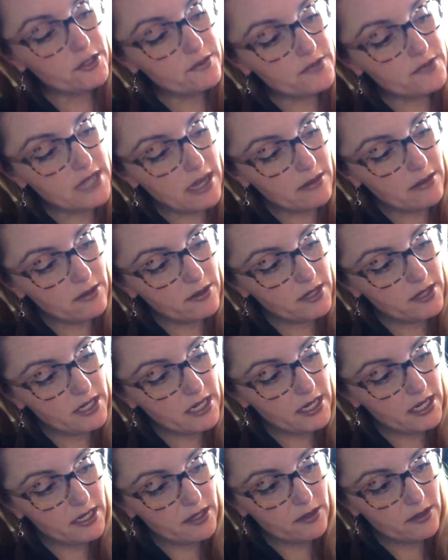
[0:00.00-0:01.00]
downloaded
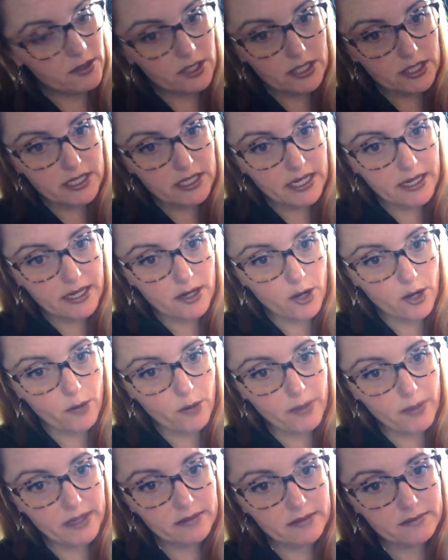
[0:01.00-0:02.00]
it, you'll just hit
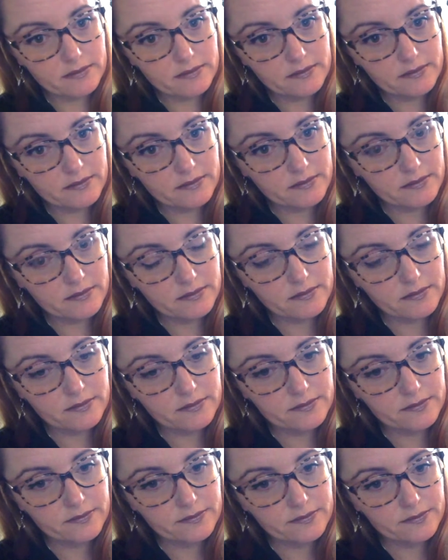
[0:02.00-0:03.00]
open,
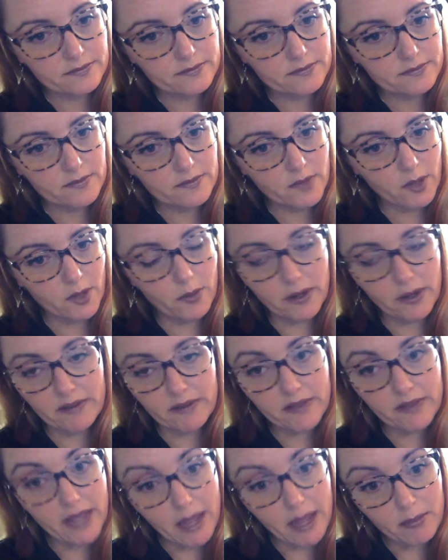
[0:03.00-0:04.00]
or
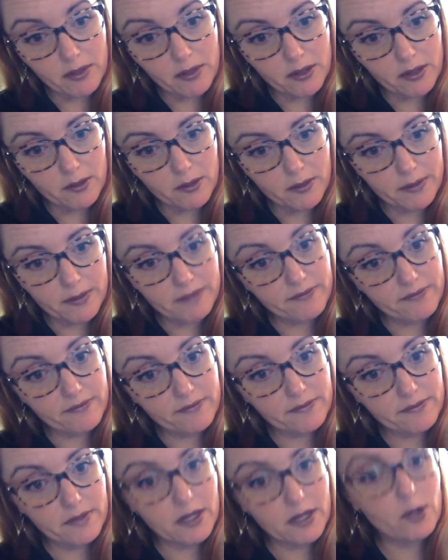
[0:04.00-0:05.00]
whatever the Apple
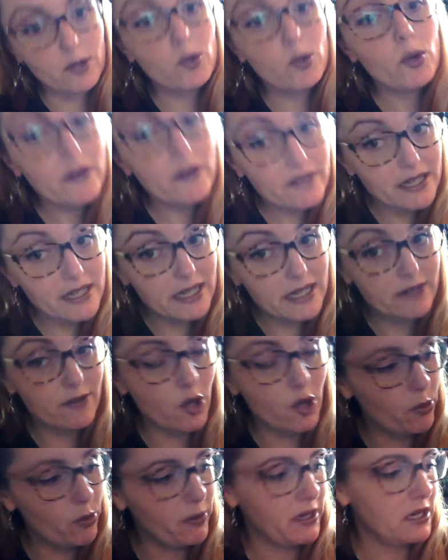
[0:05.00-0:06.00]
equivalent of
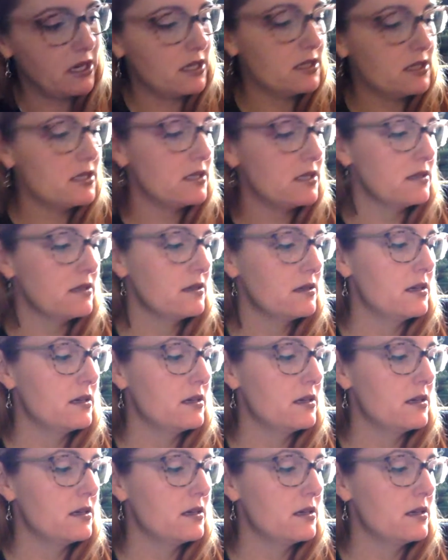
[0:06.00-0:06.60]
open is.